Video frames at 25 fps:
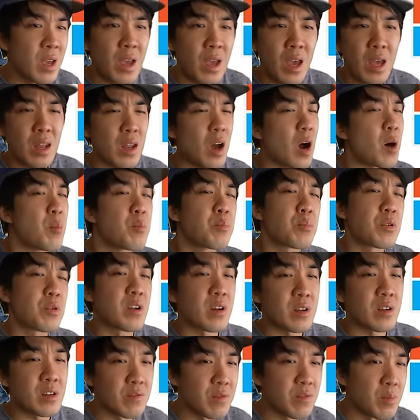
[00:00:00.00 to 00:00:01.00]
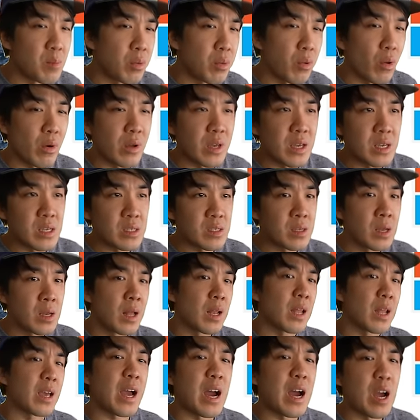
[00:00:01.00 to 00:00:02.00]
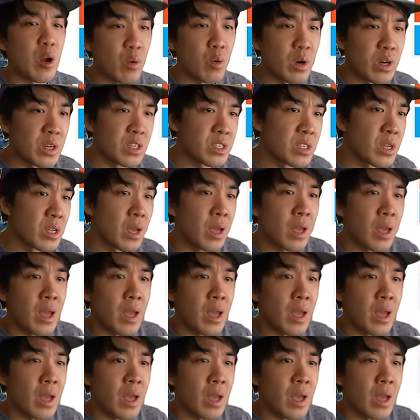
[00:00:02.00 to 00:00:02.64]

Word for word: and unproductive employees like I was.